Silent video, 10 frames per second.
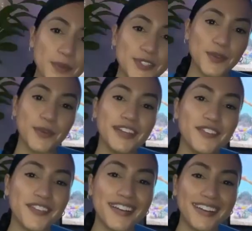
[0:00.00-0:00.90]
So good,
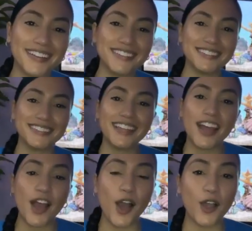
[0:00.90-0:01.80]
friends.
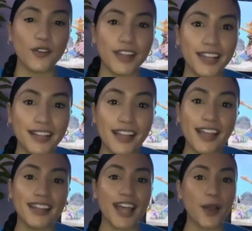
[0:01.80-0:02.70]
All right,
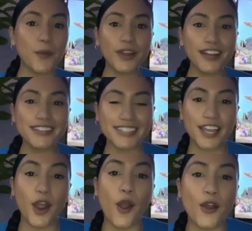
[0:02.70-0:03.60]
now we're gonna
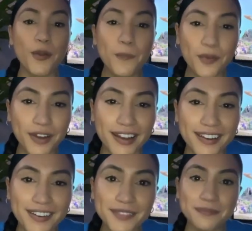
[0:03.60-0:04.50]
say our
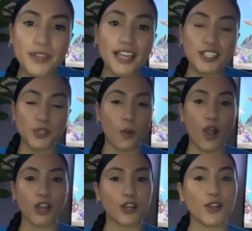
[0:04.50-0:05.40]
prayer. So we're all
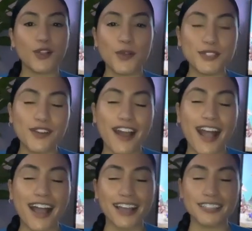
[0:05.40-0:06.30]
gonna close our
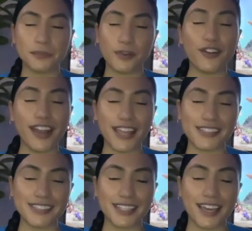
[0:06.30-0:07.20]
eyes, put our
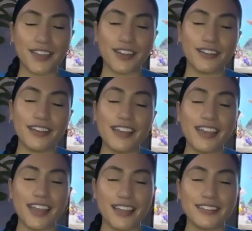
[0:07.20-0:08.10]
hands together,
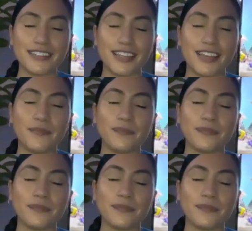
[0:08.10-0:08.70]
and say,